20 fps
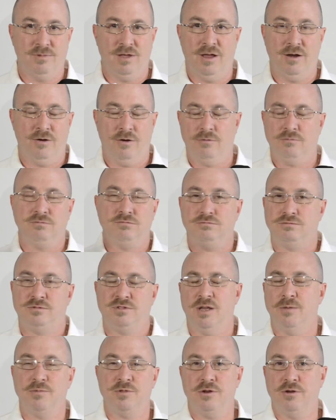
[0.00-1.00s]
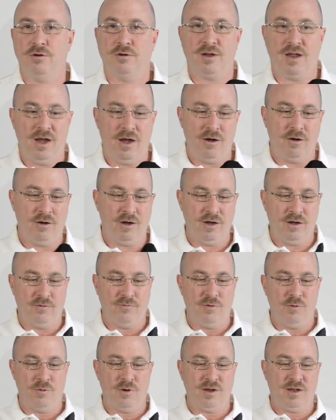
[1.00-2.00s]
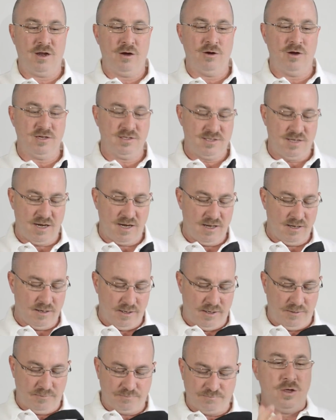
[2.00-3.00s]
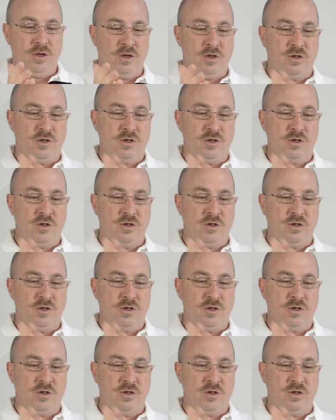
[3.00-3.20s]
I don't know, something you're carrying if you want to carry it secondly.